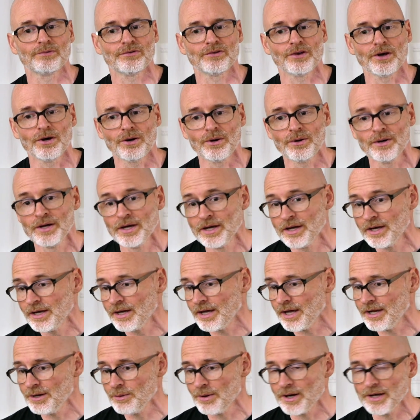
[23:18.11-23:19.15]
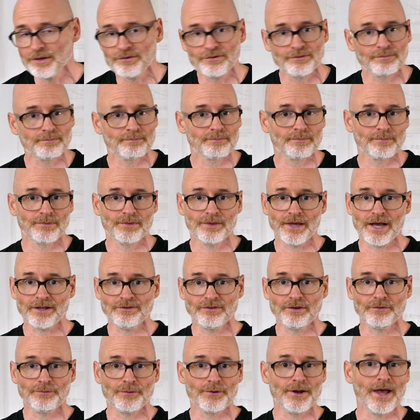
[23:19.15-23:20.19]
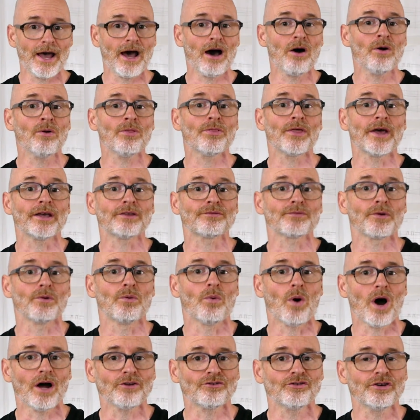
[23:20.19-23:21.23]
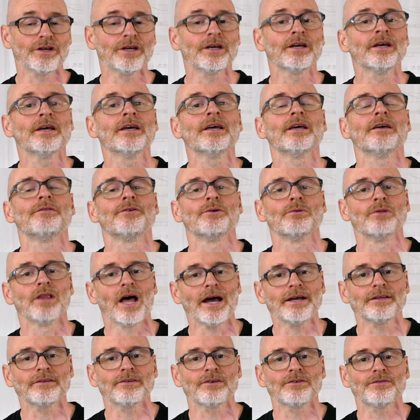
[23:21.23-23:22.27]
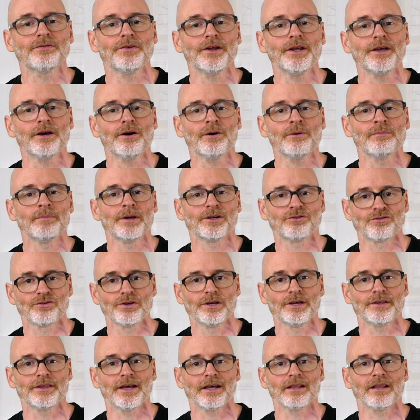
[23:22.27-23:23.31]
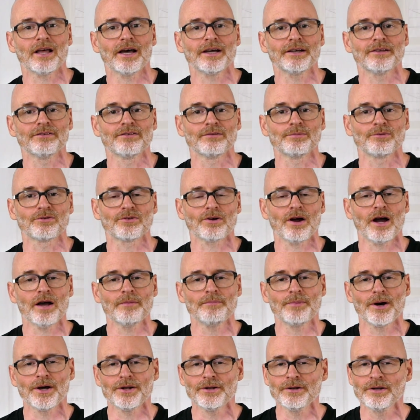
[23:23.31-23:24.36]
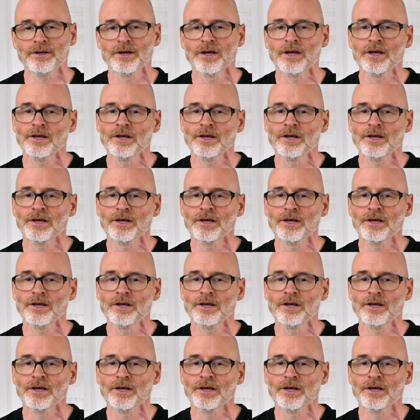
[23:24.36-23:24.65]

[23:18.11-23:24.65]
So anyways, that's it for now. Thanks for watching. If you like this video, make sure you hit that like and subscribe button.